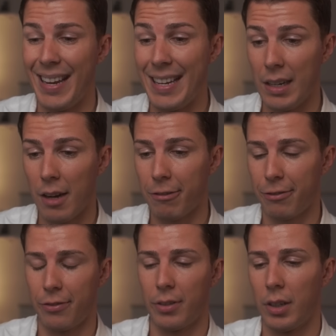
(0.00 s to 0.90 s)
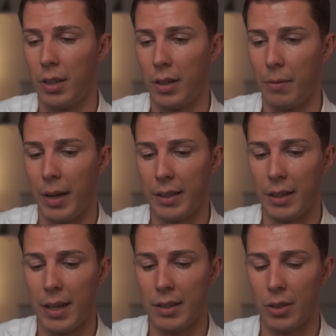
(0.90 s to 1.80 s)
enough
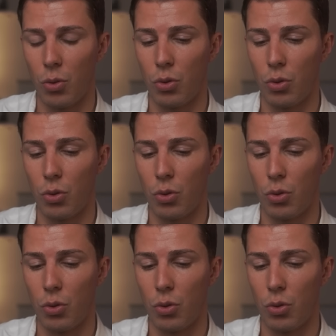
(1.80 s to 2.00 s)
and get a good